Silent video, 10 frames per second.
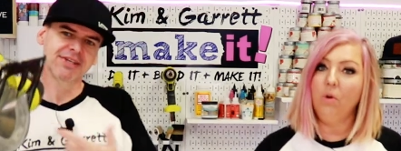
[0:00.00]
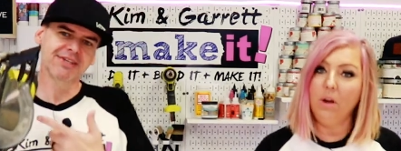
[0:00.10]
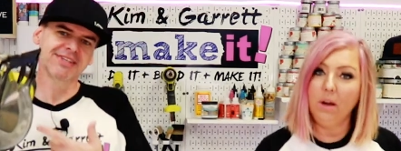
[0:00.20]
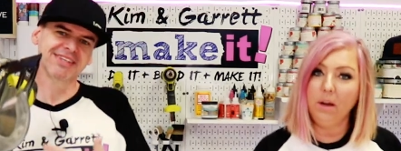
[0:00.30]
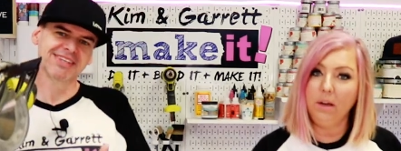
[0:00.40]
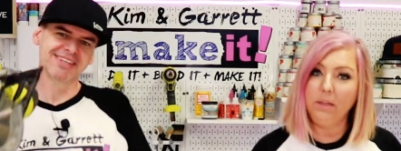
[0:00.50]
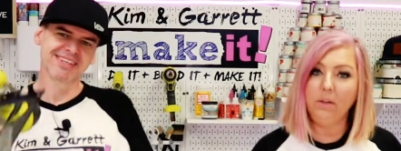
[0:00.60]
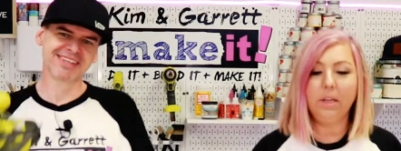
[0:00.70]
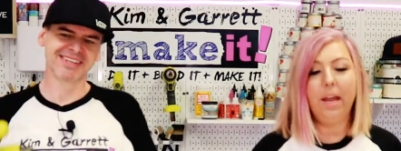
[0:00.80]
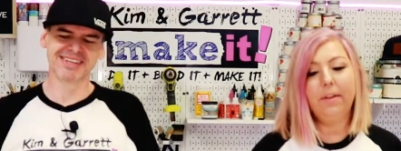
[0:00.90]
Speaker 1: Or
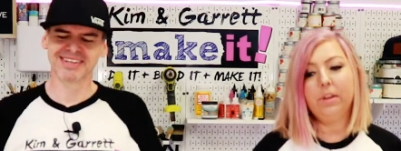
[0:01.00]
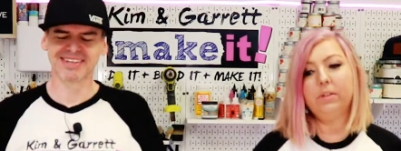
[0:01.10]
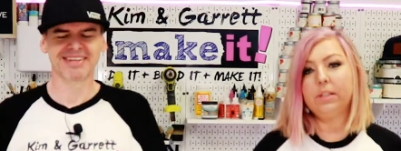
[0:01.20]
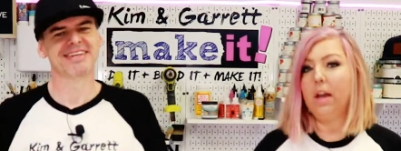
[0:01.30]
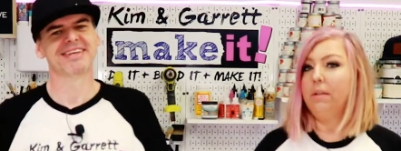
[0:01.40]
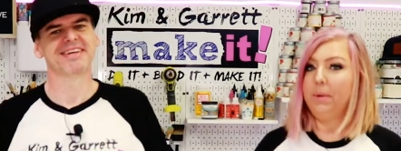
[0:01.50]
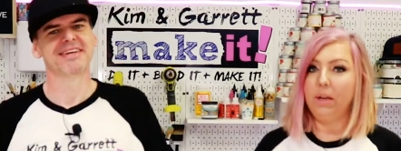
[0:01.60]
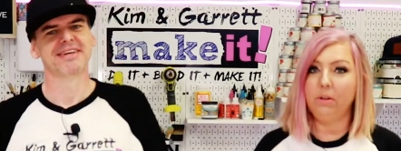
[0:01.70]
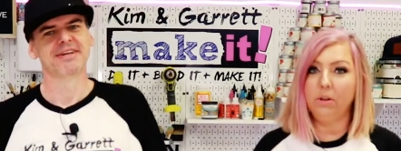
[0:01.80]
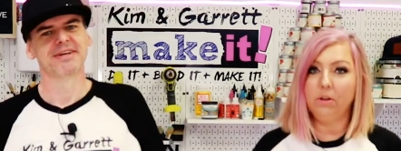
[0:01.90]
you can have those cut by
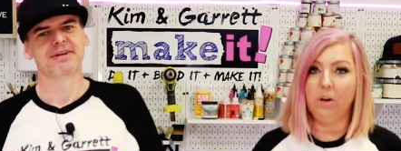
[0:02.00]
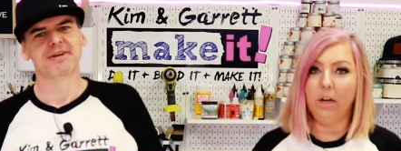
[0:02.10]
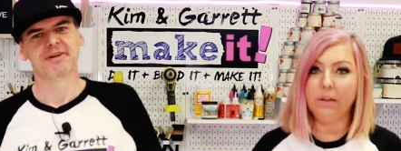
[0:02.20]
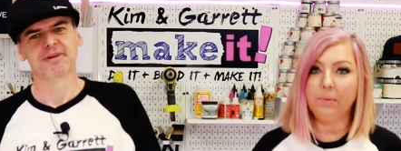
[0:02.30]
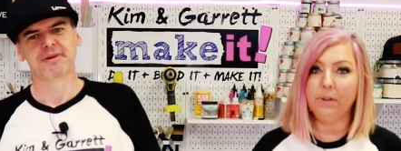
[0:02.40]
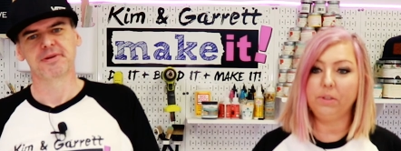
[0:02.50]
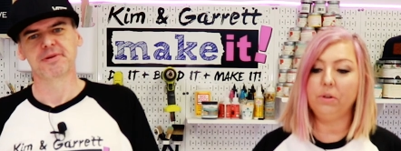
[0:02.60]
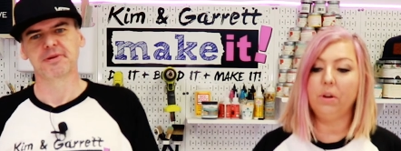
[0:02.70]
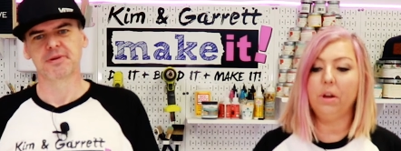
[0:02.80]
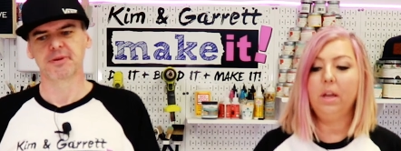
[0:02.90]
your local hardware
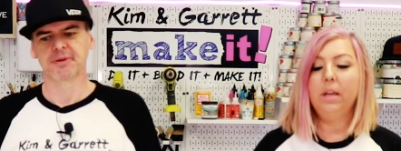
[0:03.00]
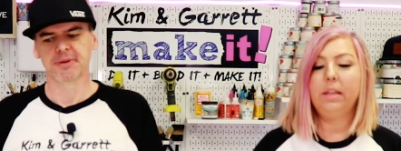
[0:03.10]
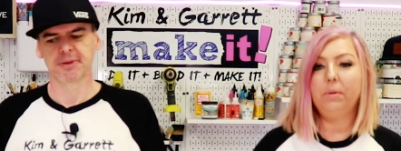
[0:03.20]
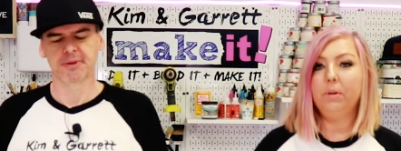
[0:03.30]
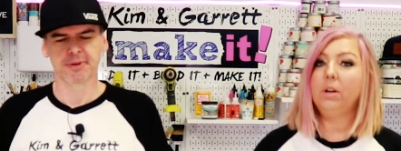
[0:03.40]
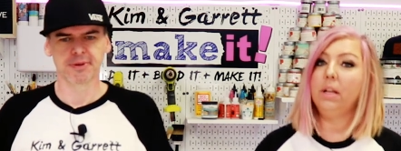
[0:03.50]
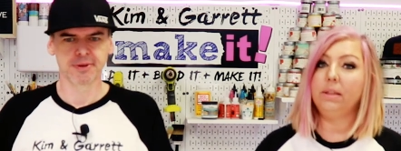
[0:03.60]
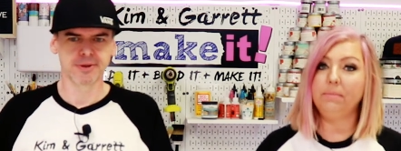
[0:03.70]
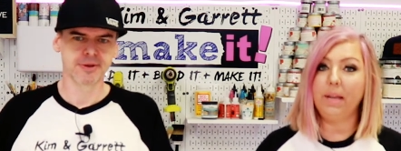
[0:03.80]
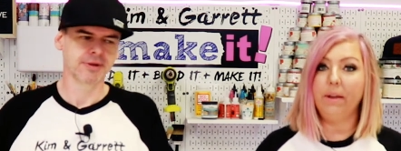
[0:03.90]
store. They will cut
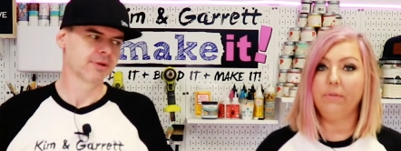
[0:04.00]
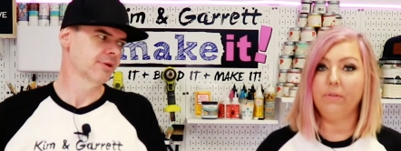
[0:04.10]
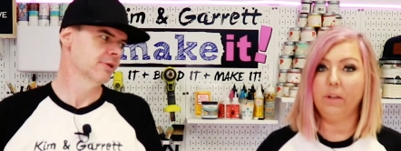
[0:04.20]
them down for